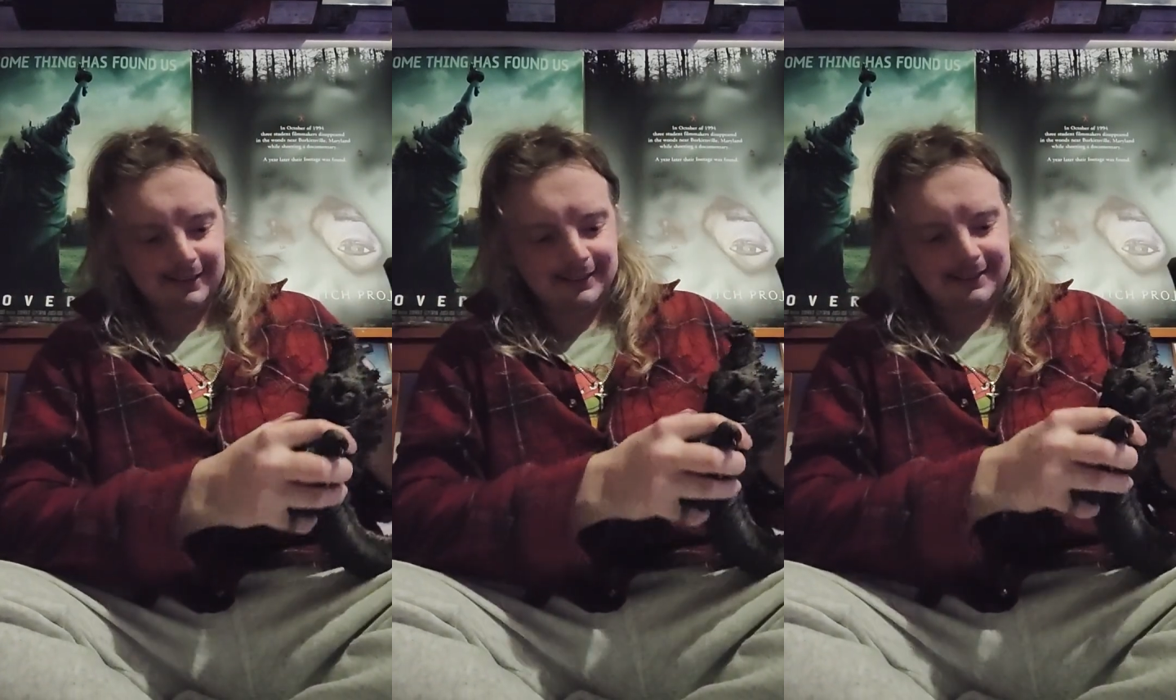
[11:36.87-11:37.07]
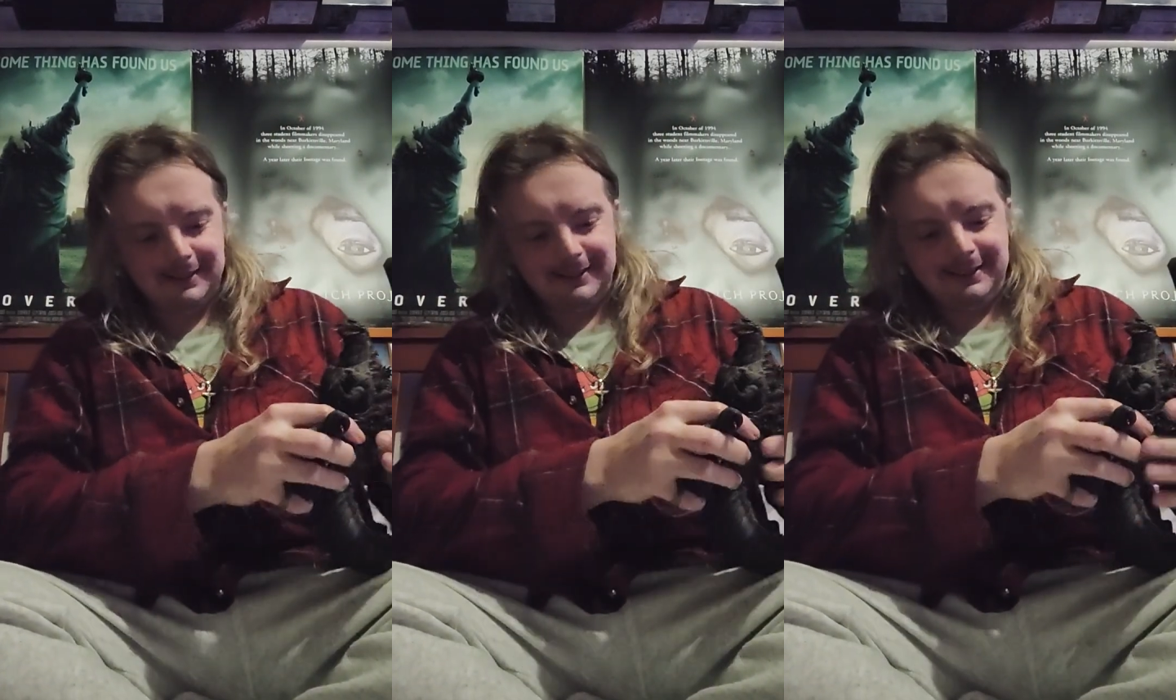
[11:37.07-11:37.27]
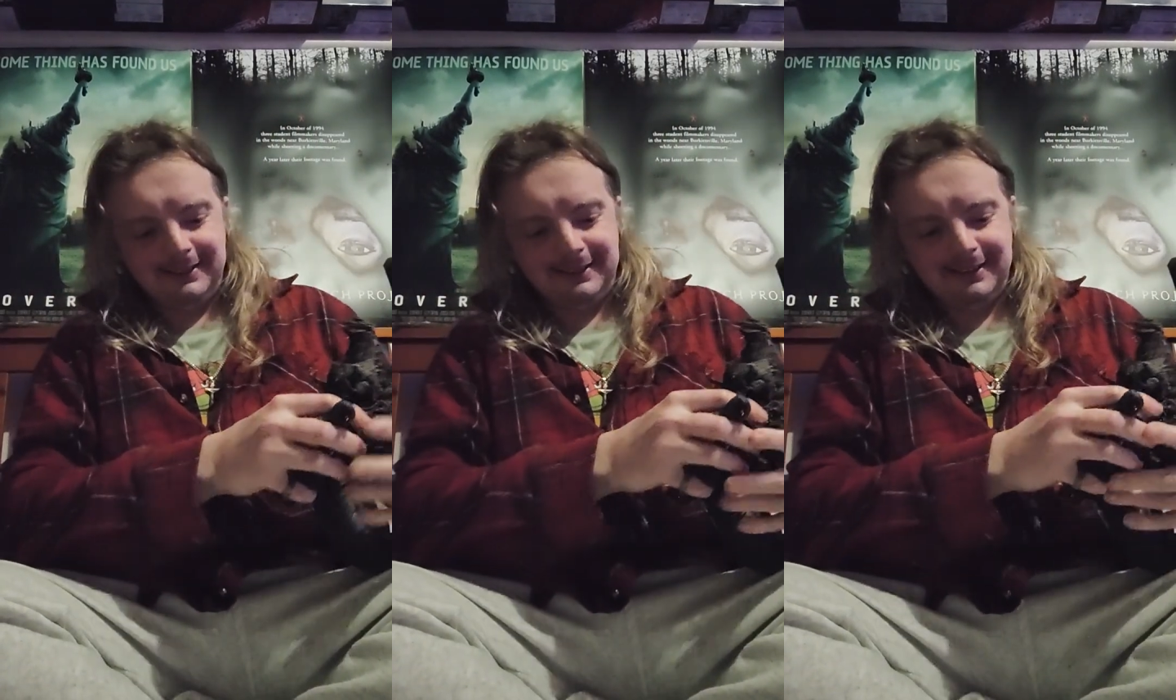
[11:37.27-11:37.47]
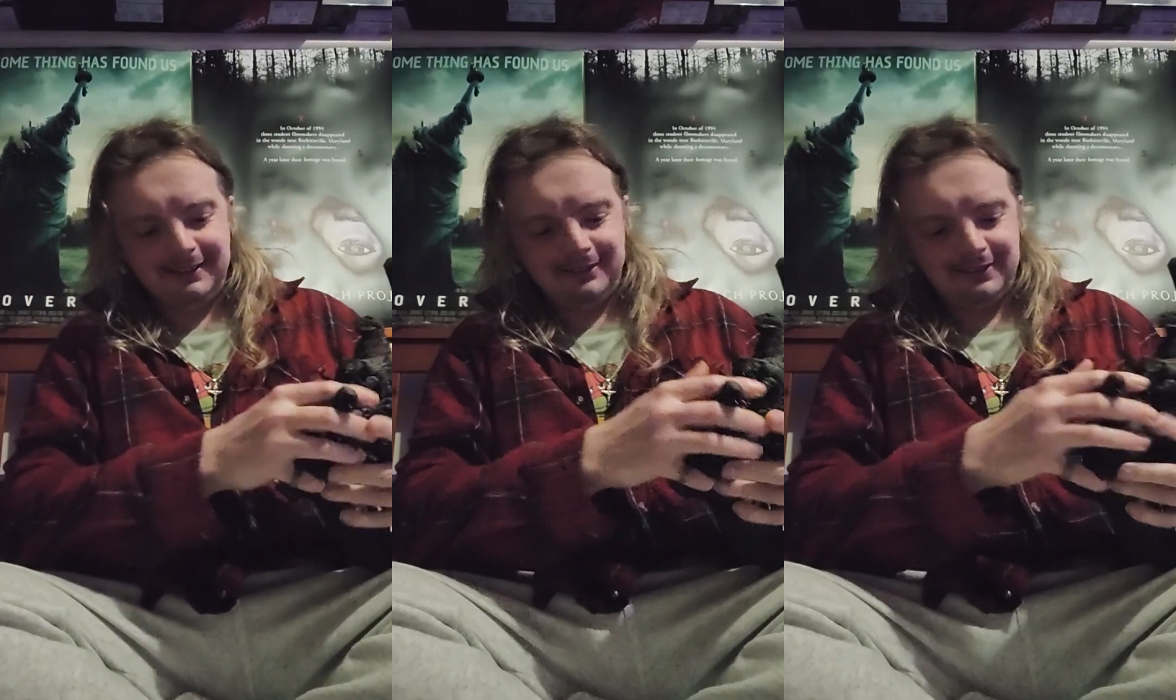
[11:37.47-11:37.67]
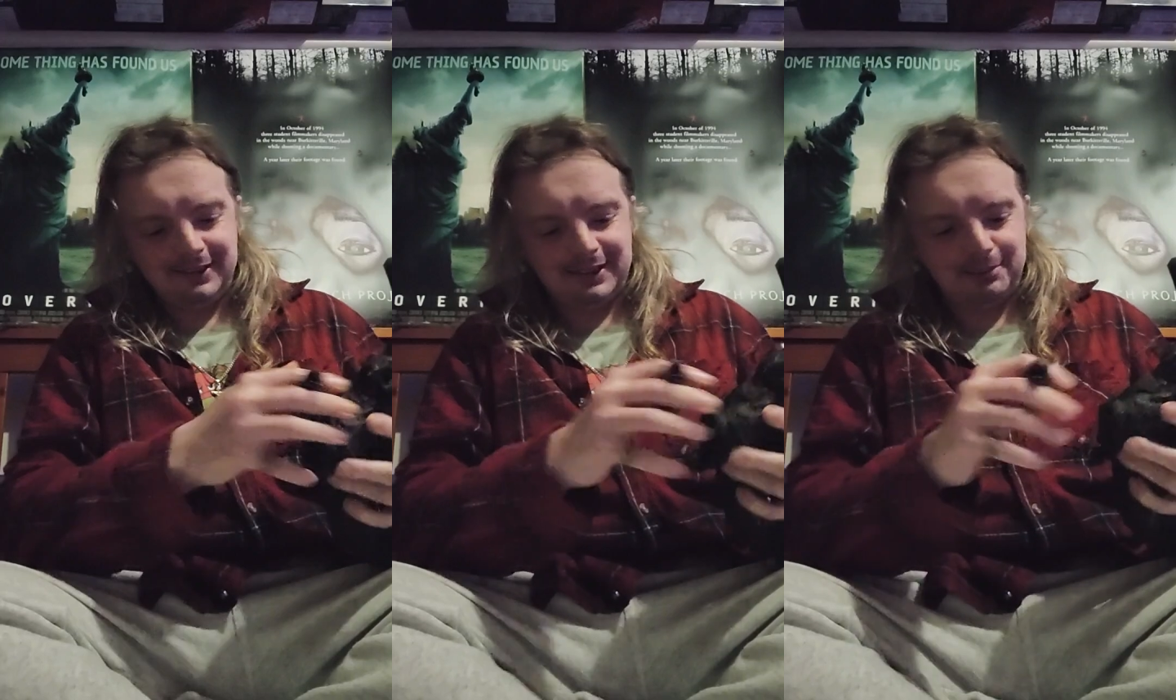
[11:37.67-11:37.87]

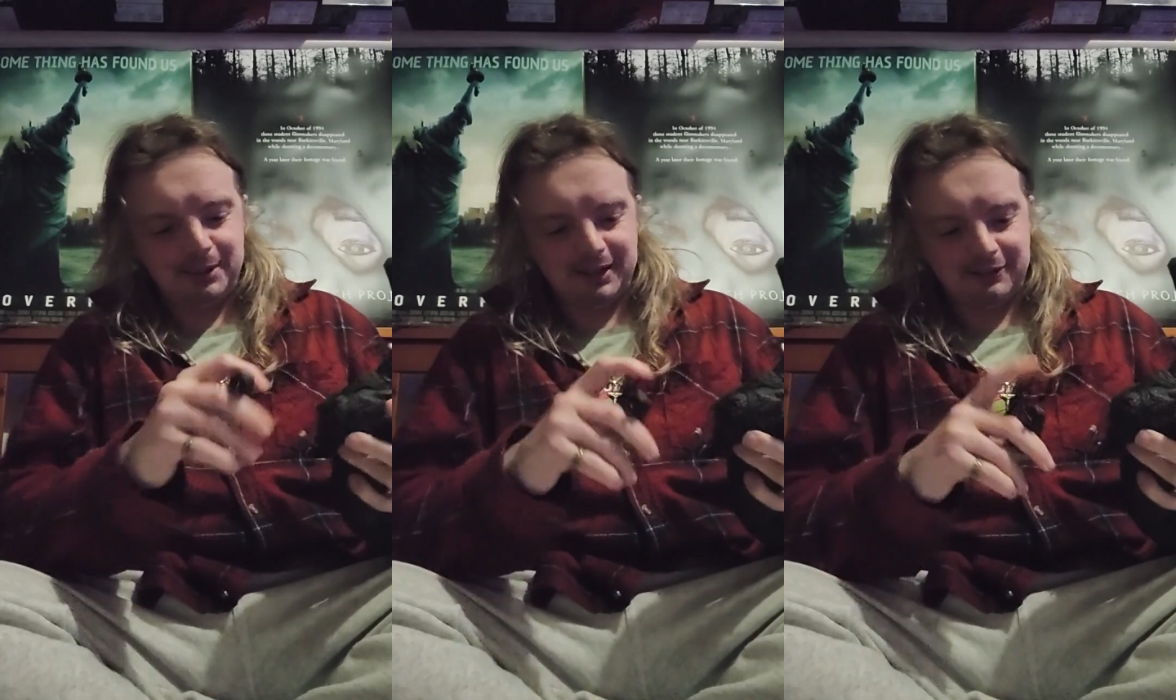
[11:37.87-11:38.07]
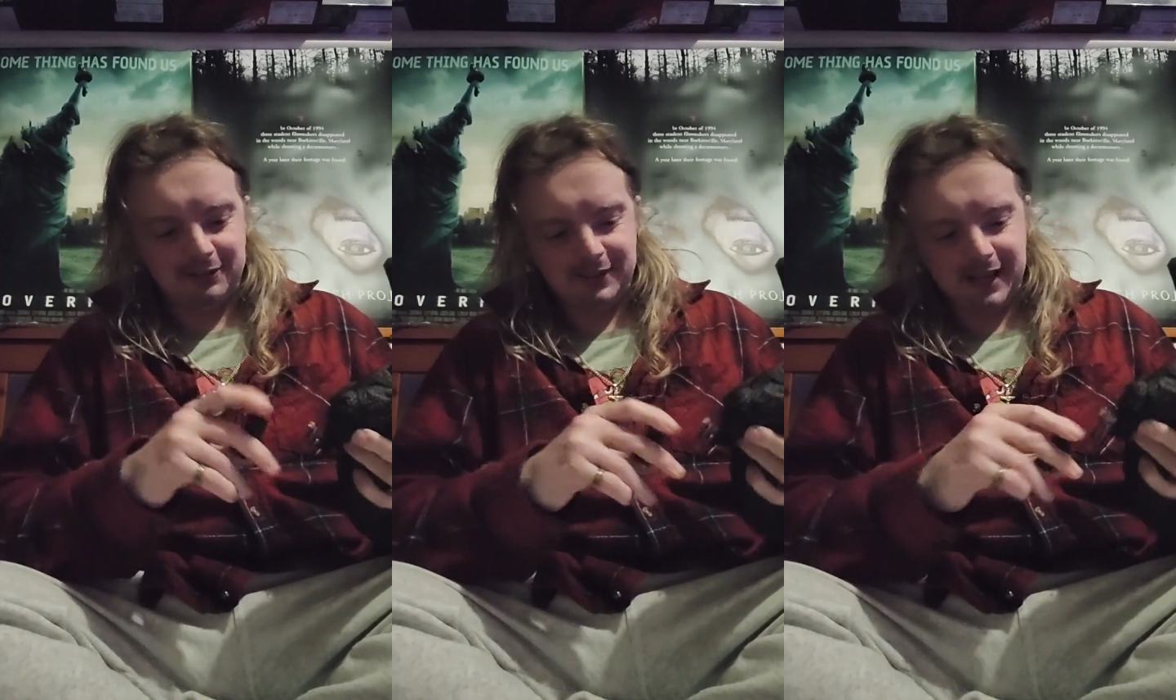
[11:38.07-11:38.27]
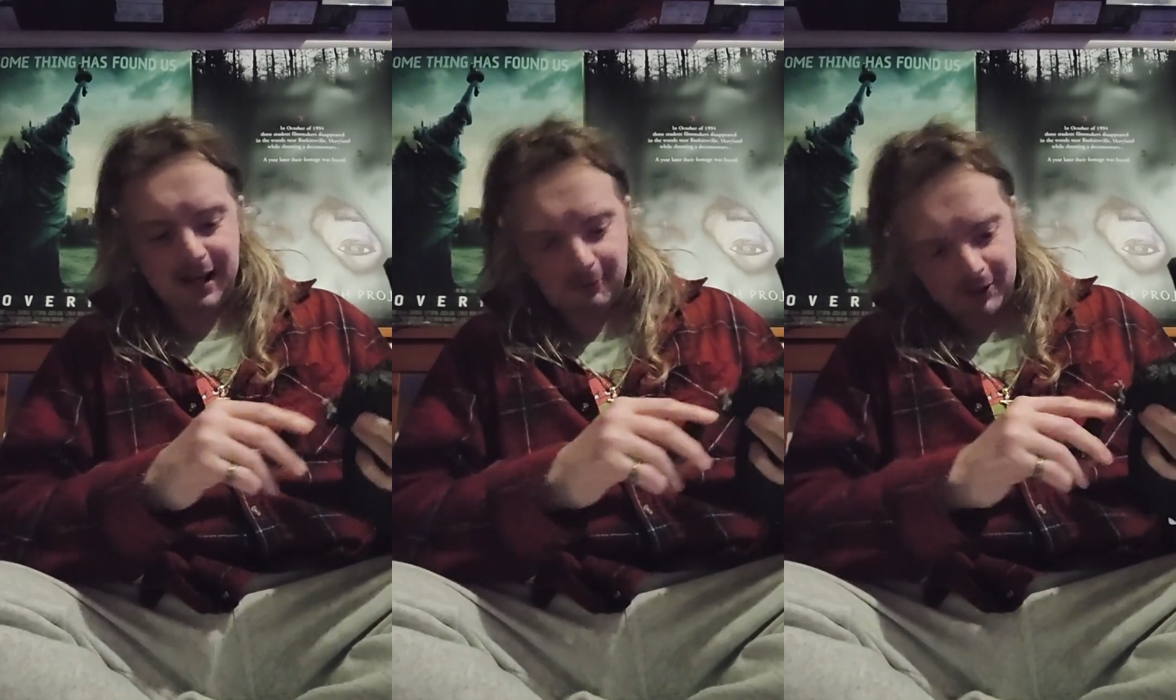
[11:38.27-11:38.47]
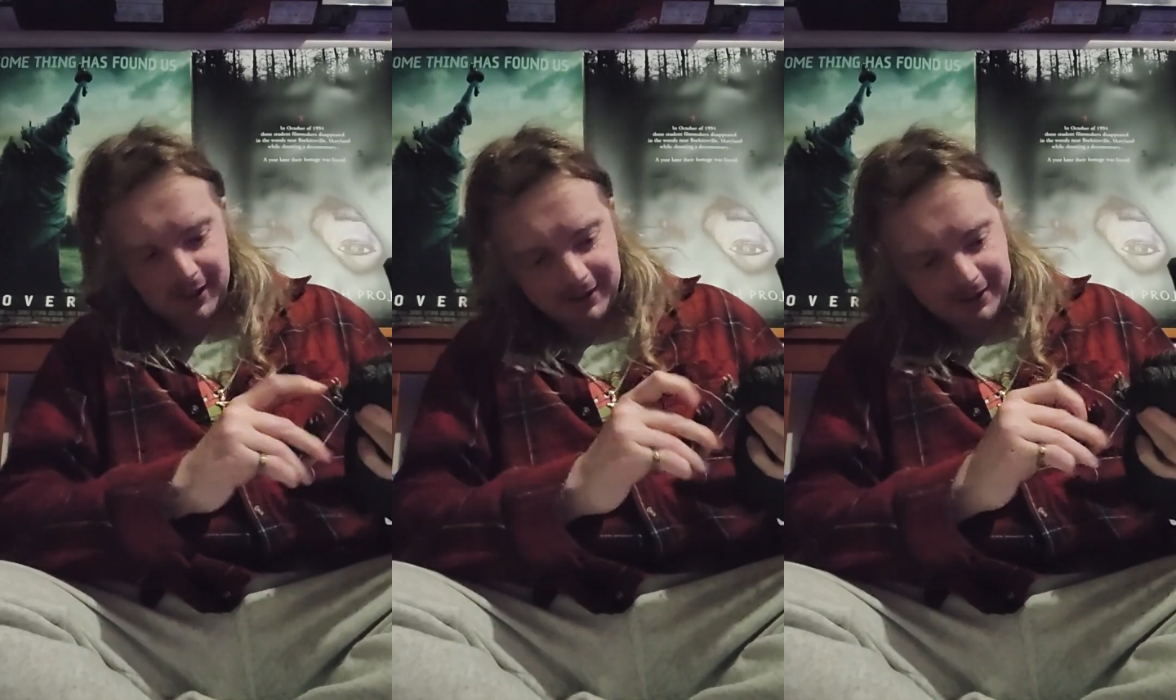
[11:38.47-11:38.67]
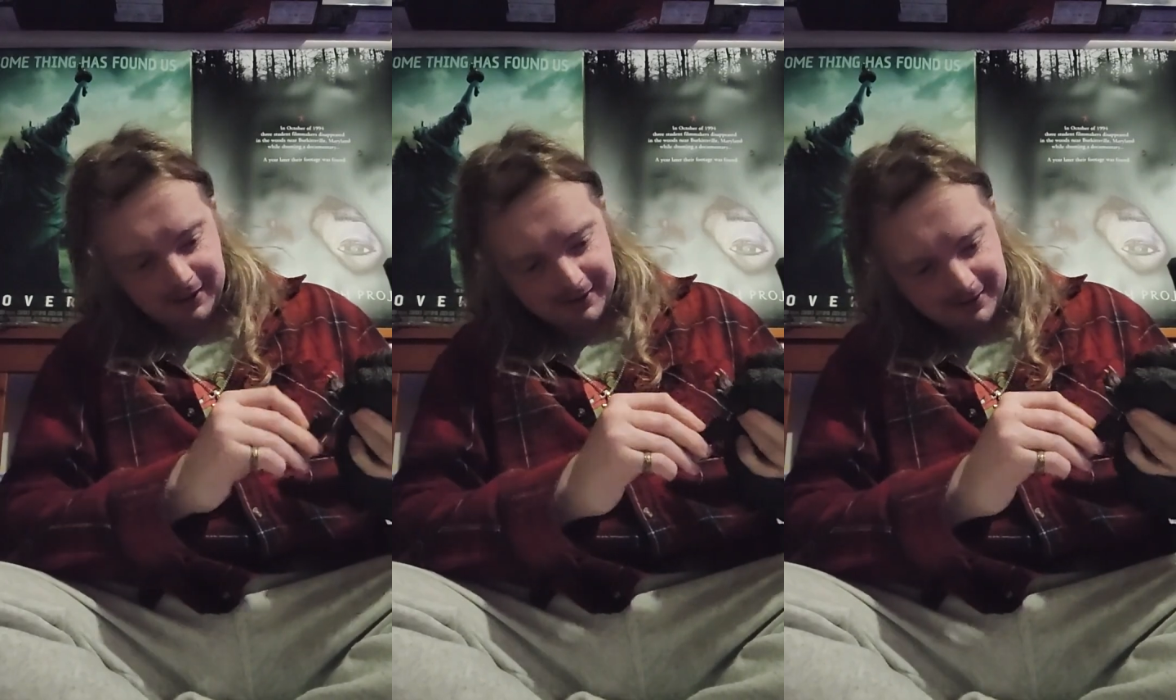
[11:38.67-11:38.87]
Didn't expect for that
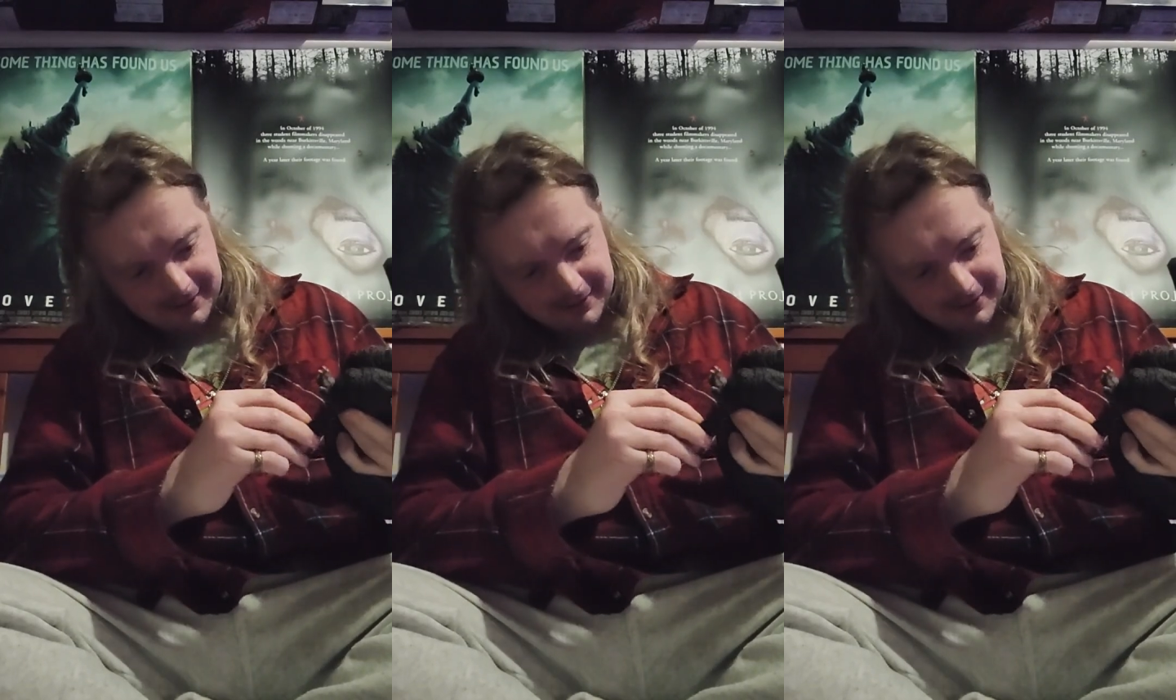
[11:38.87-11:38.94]
one.